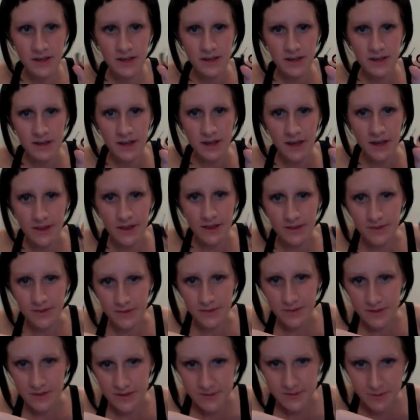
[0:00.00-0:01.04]
and
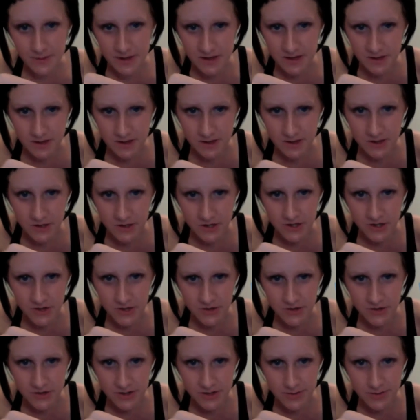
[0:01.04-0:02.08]
it's basically just your
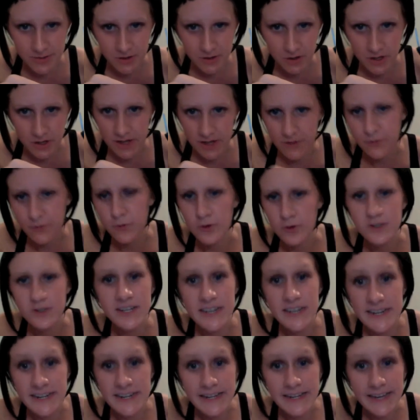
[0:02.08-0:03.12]
typical like
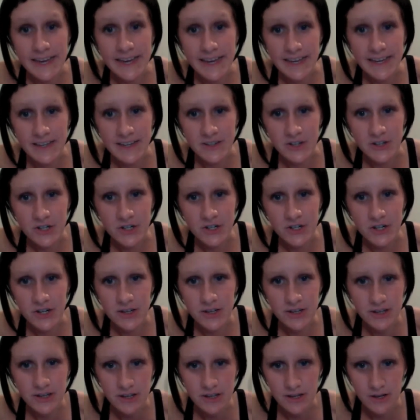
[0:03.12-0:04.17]
14 gauge
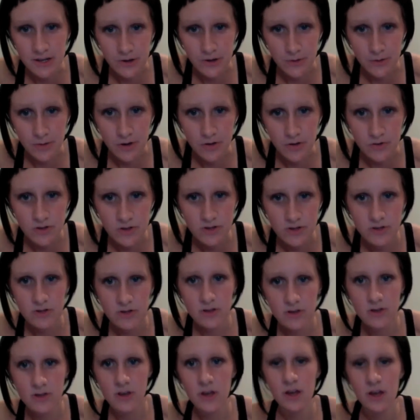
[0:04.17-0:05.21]
ear post,
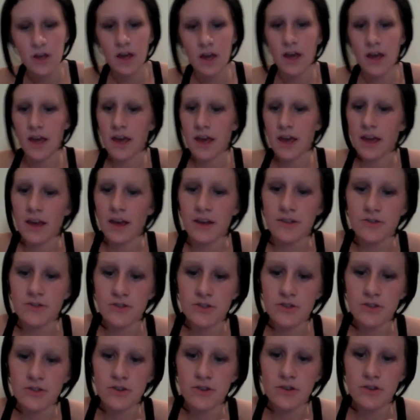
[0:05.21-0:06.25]
and
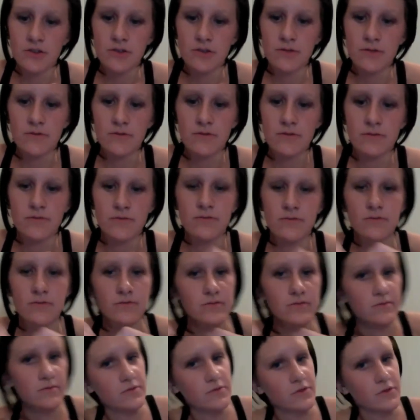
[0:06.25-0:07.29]

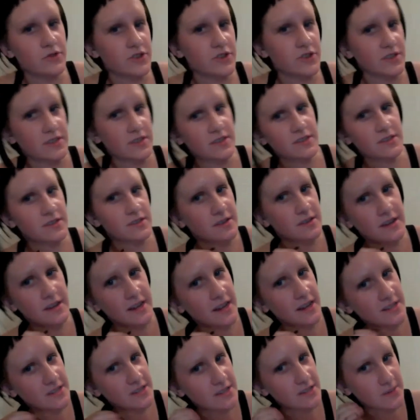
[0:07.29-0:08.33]
you just in
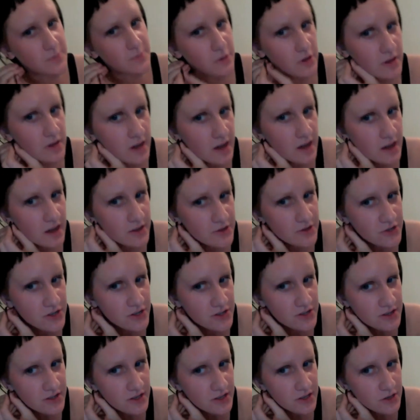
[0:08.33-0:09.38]
essence put it on
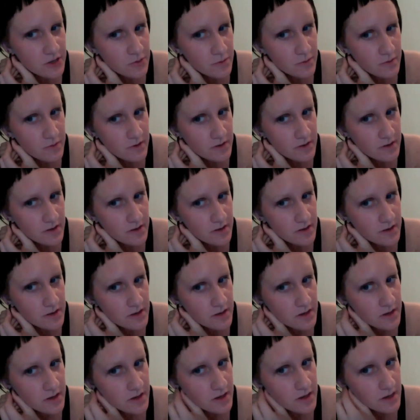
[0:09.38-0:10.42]
just like you would
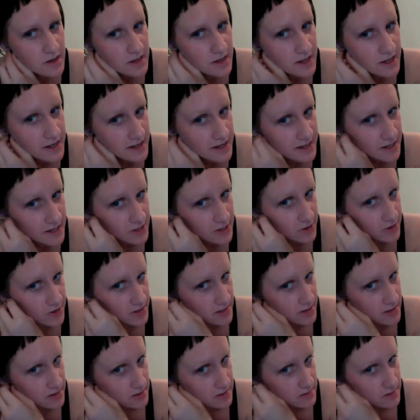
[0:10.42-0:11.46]
an earring.